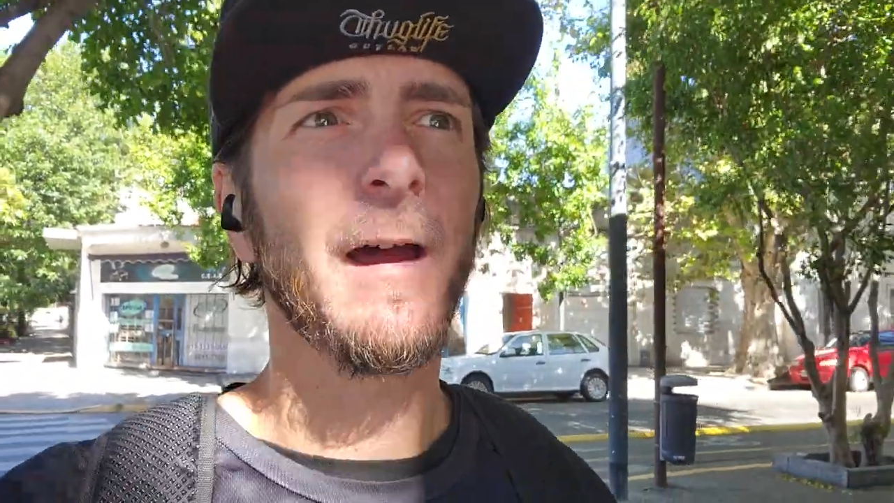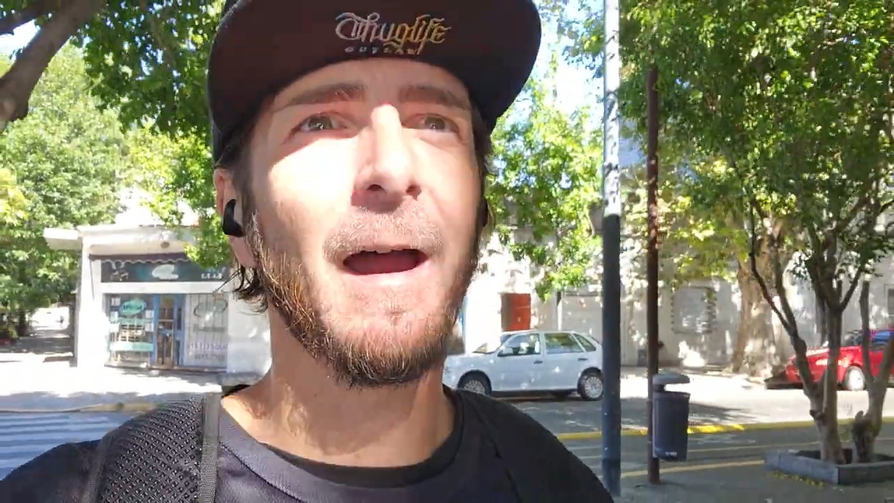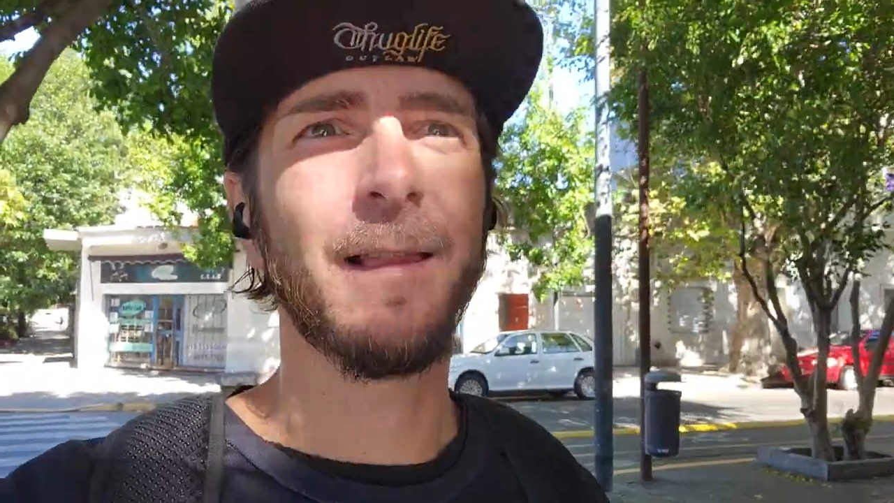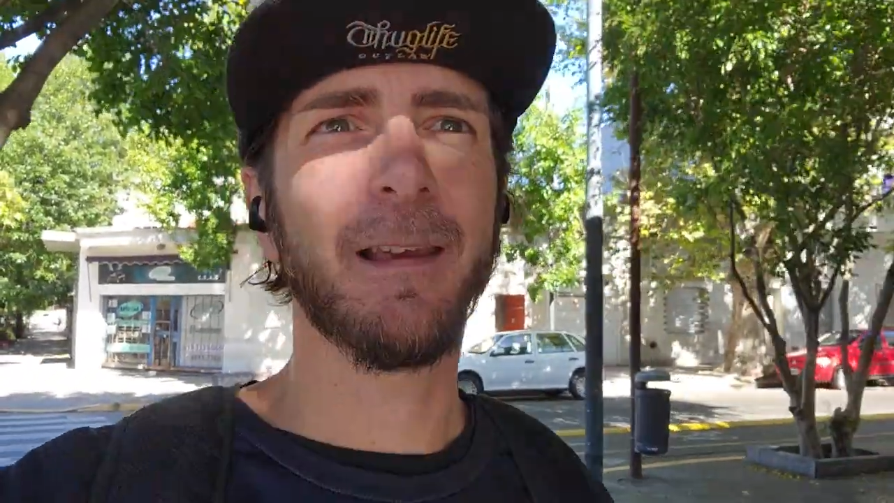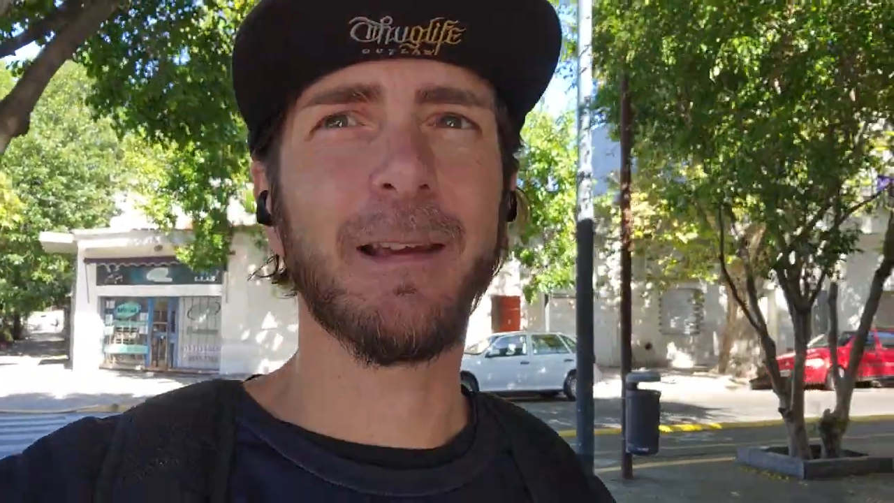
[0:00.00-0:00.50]

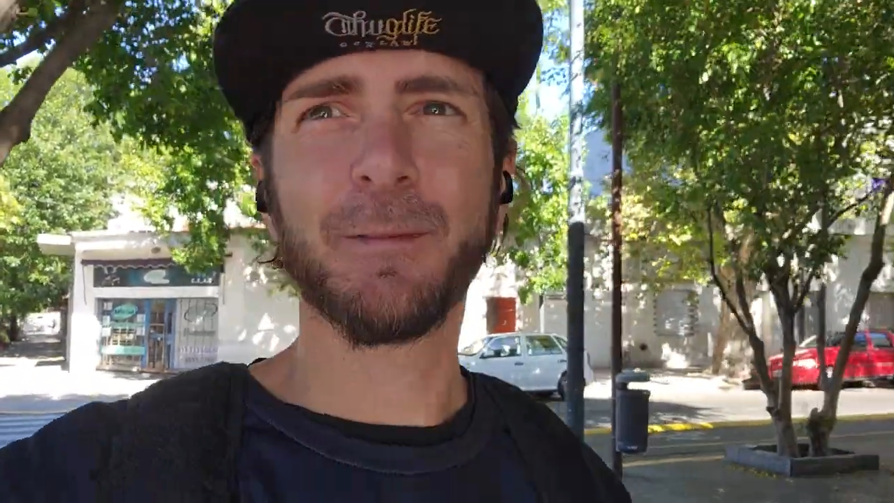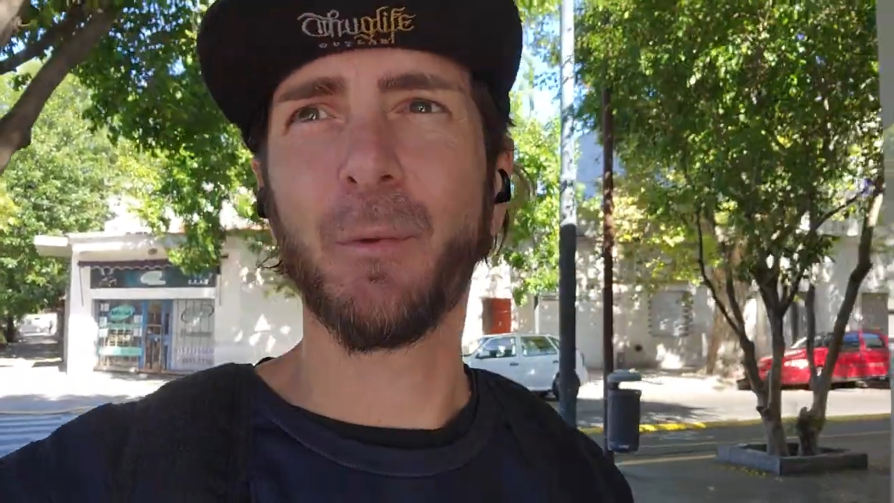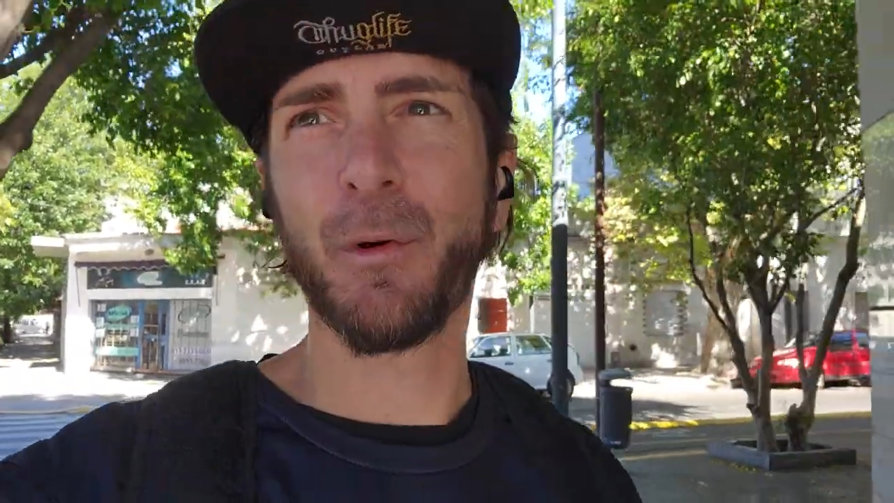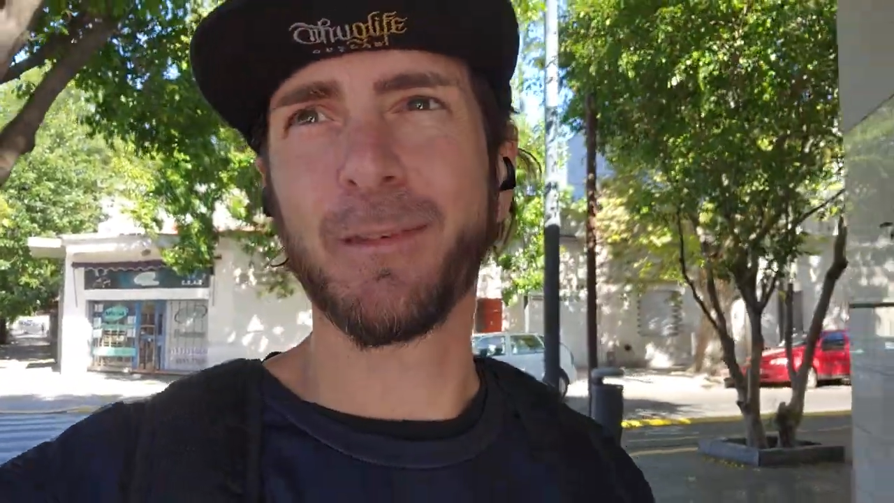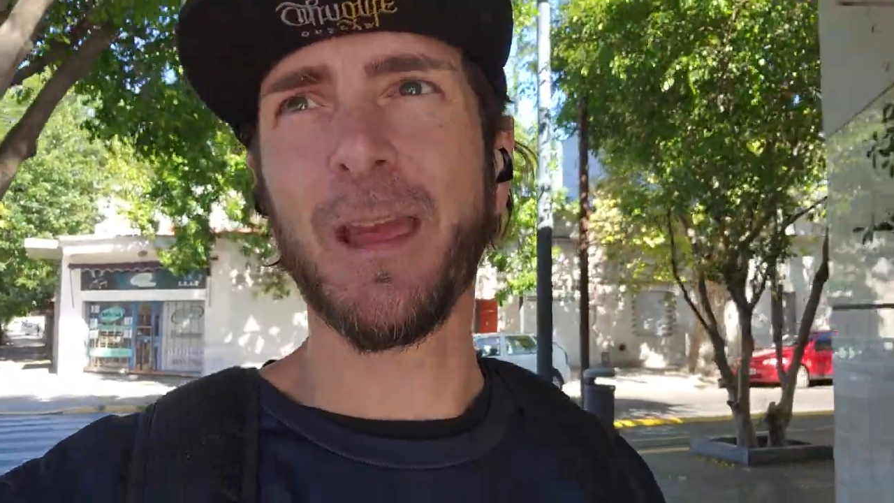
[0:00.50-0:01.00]
I think it's
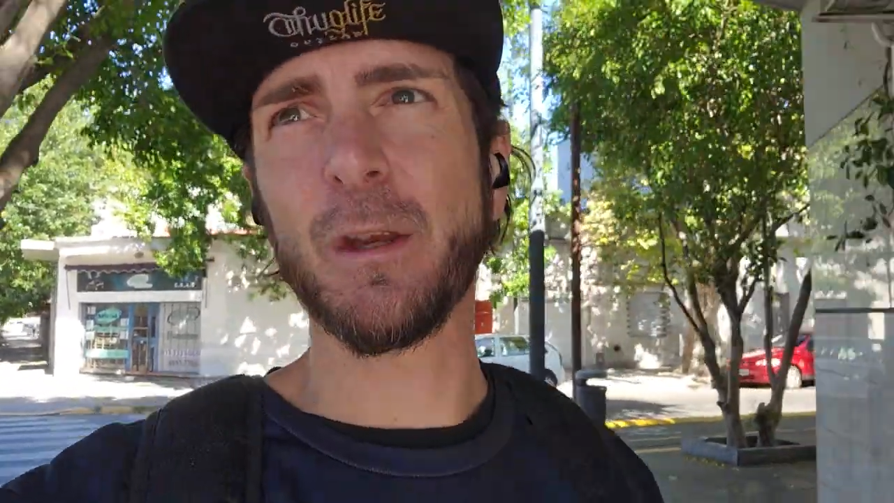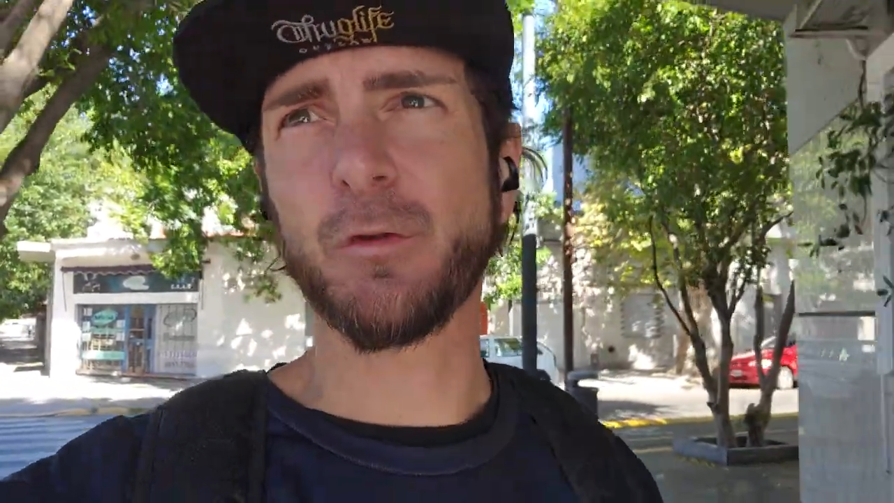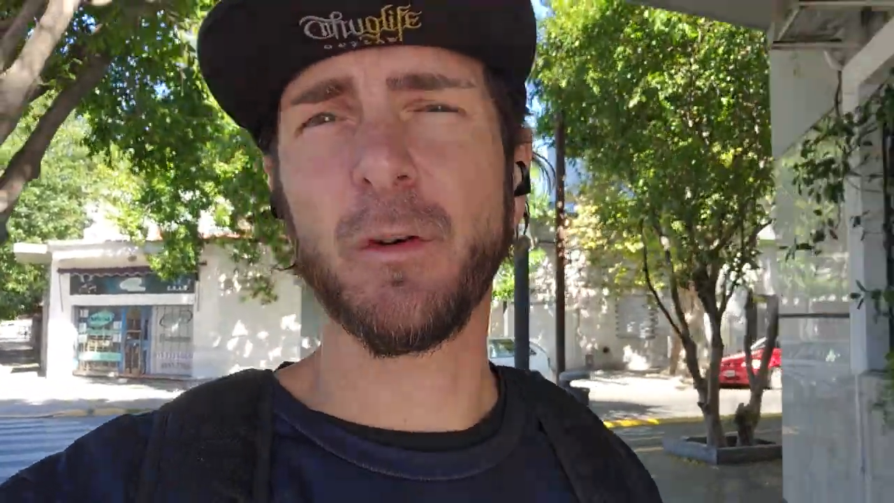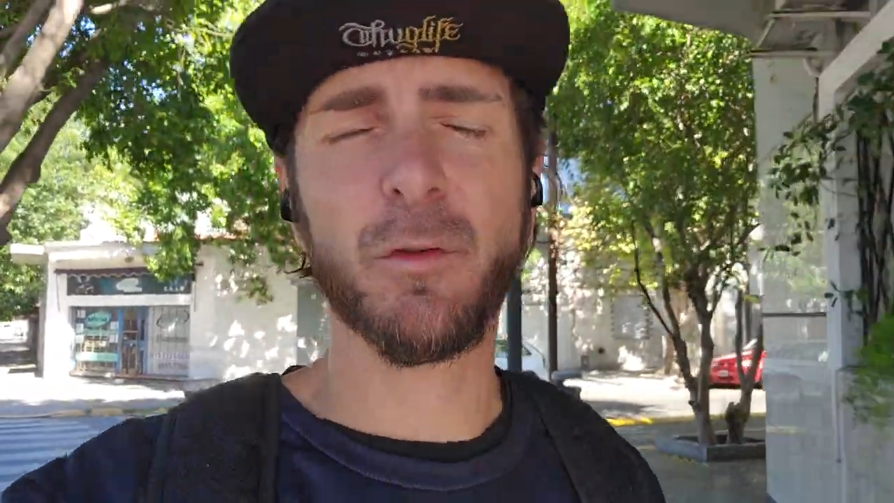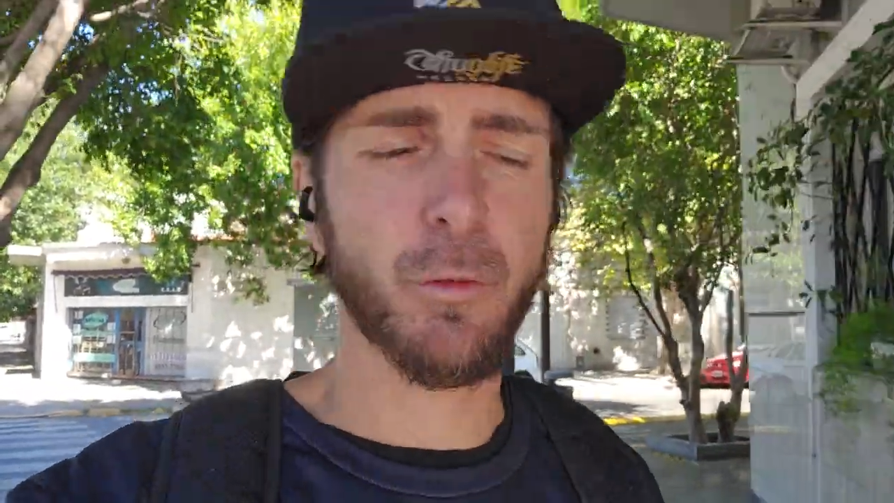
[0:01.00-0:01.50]
more
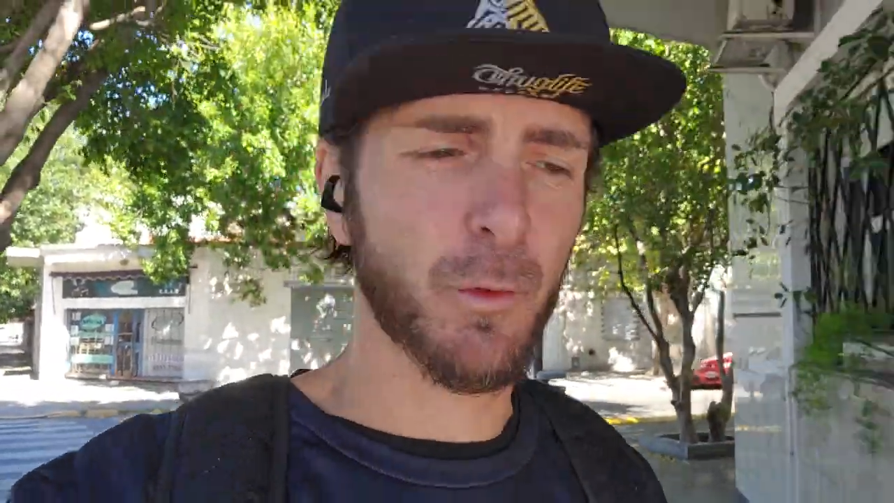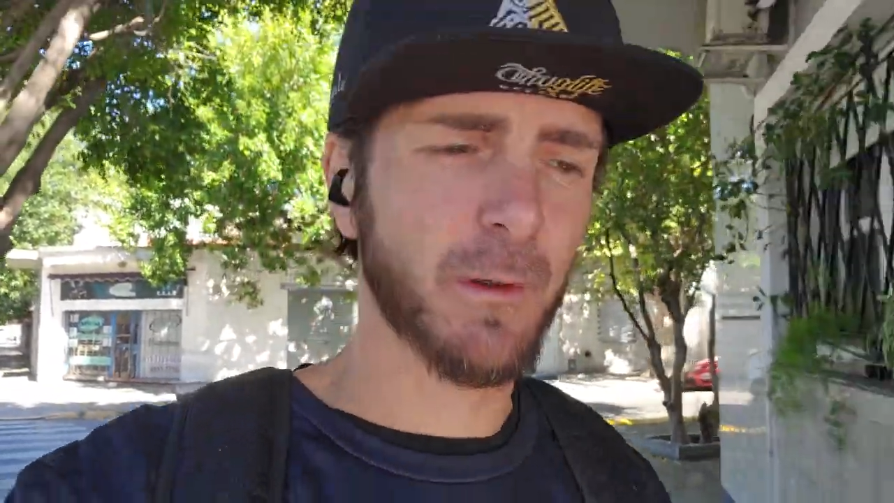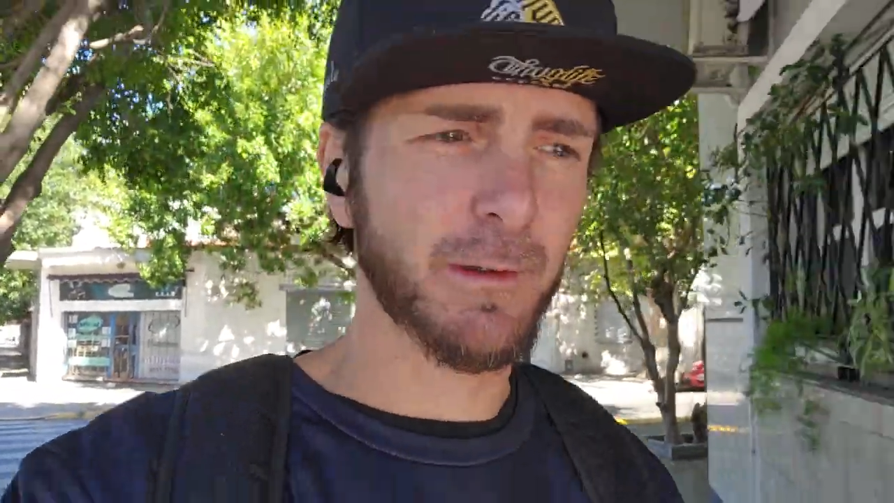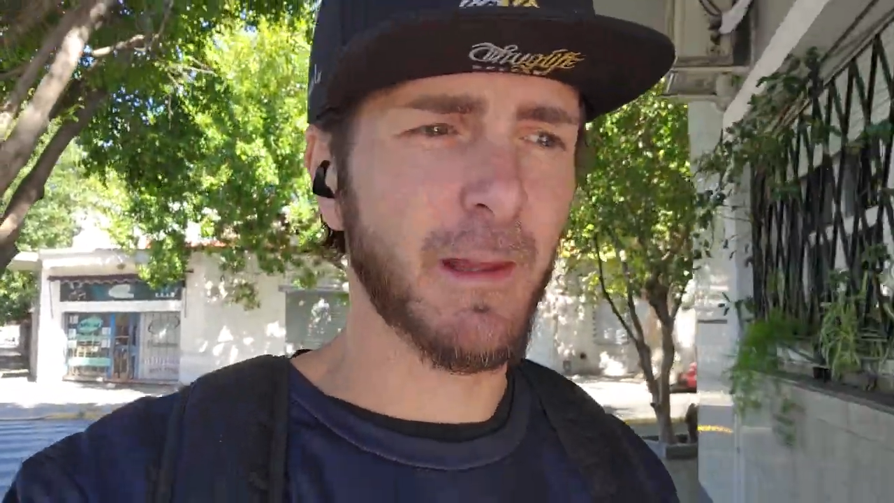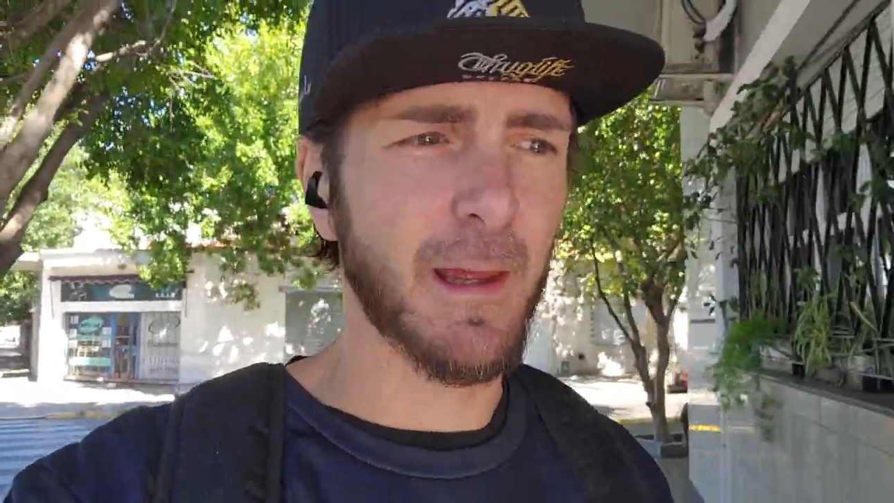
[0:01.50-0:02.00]
dangerous during
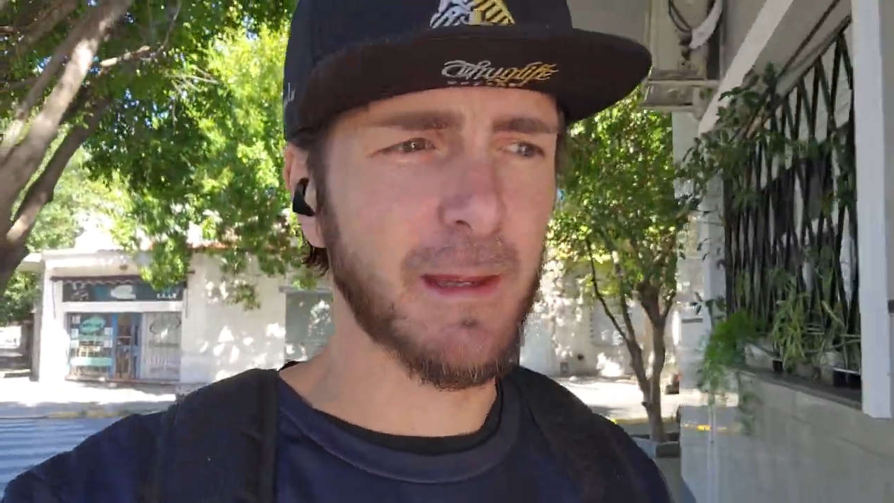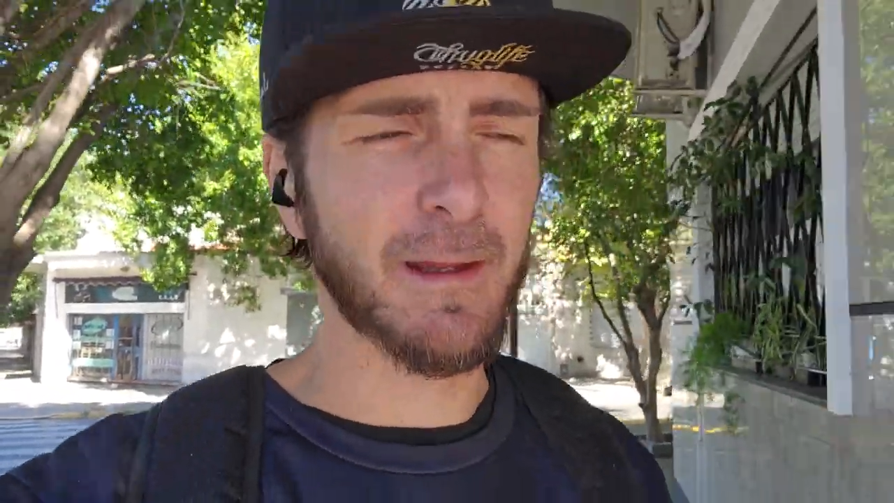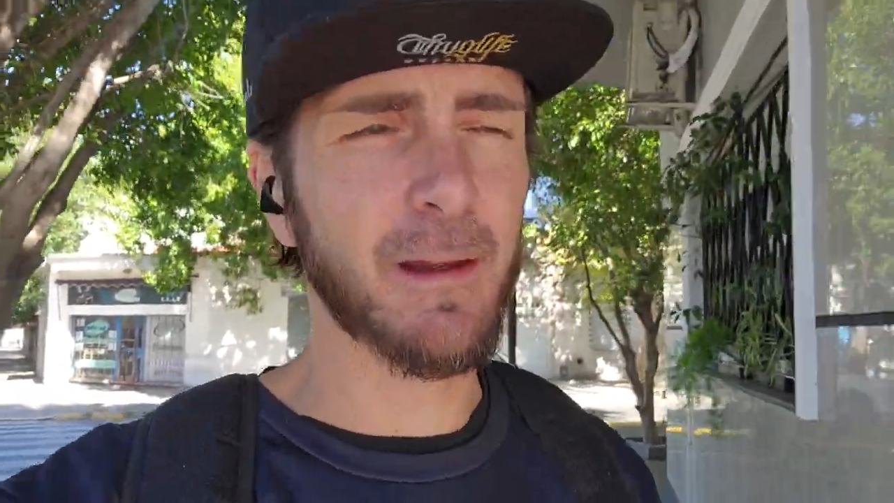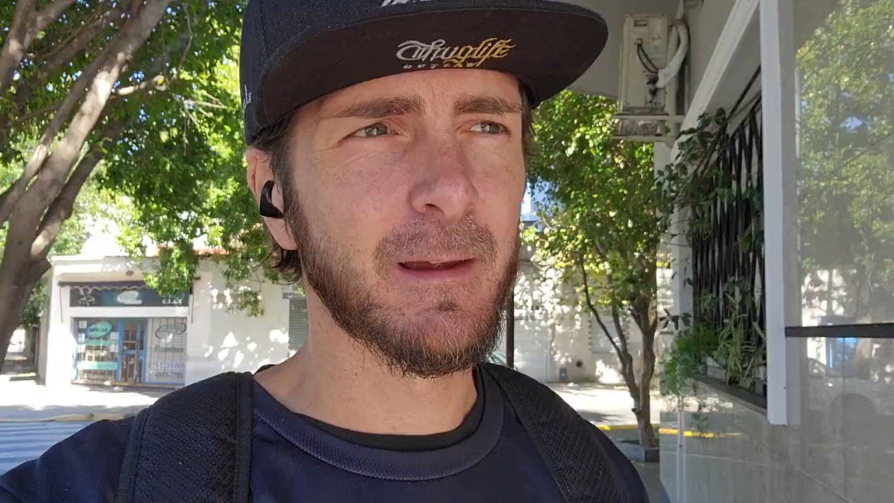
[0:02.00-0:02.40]
the day